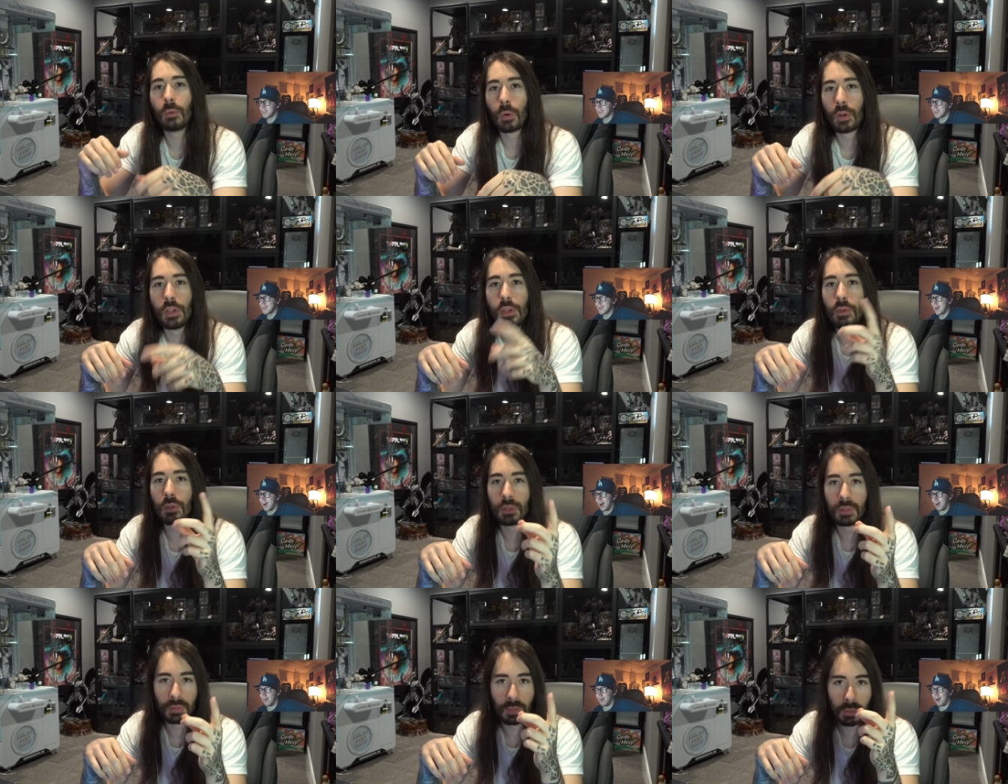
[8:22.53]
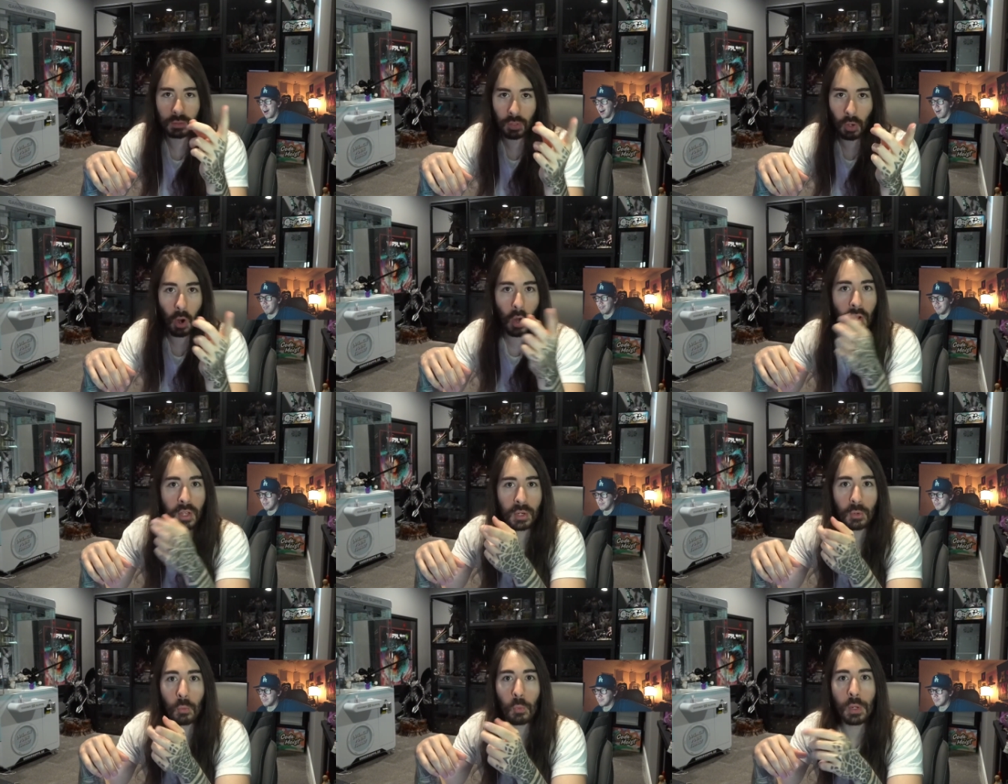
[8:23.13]
where you can
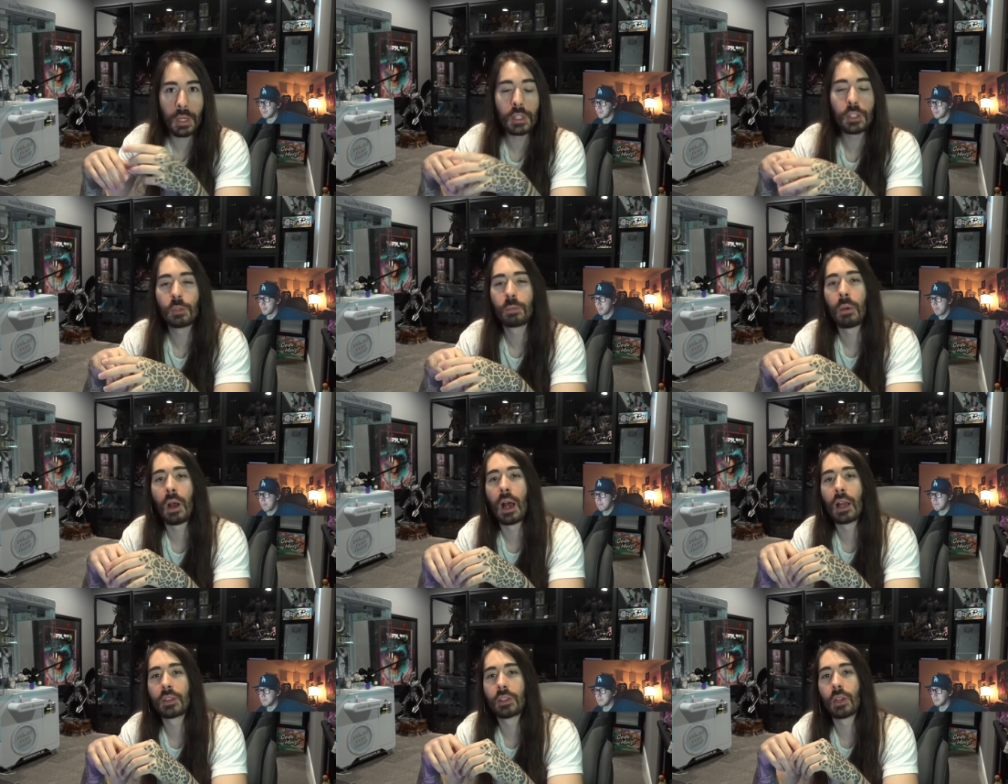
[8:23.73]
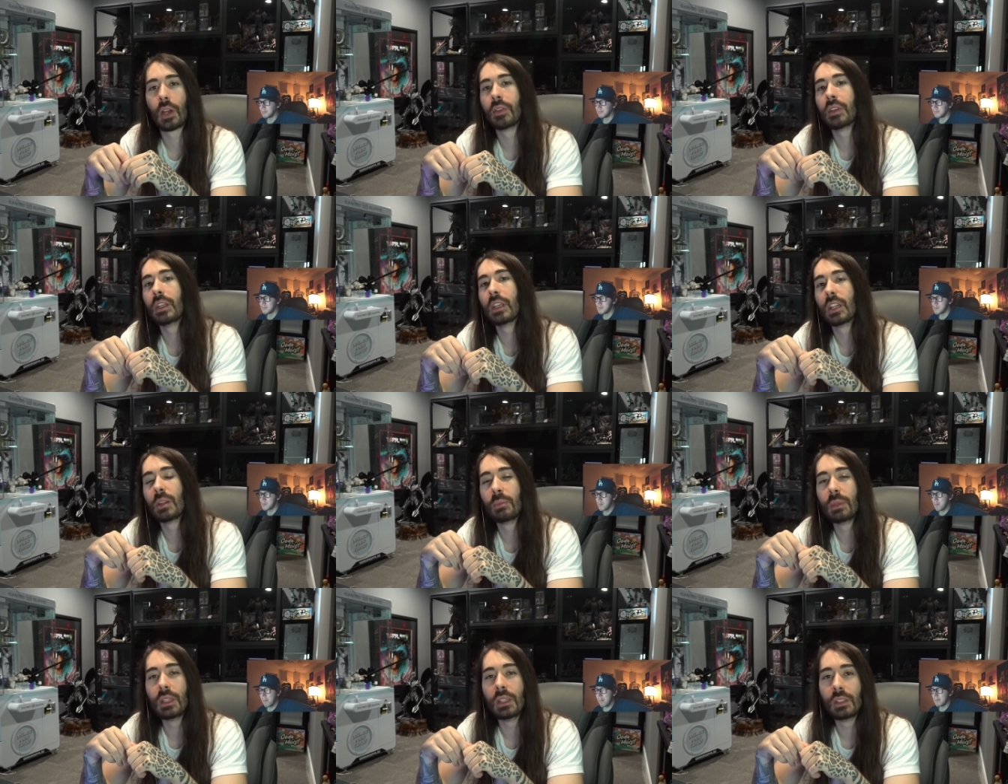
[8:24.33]
target weak spots on the
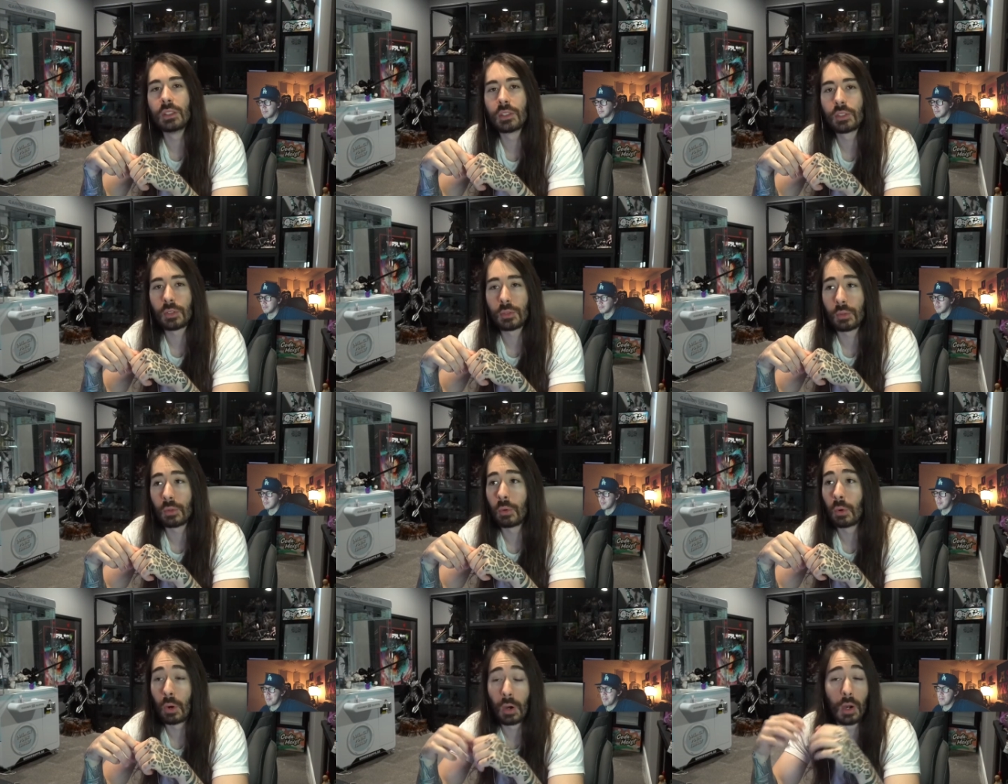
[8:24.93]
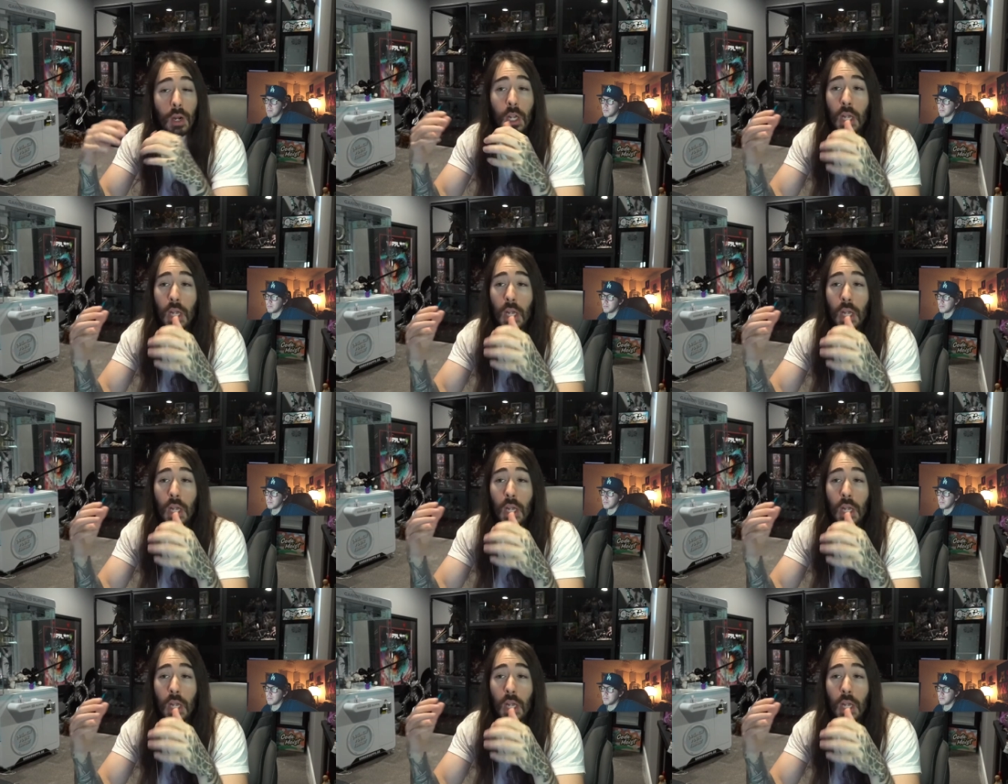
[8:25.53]
enemies, or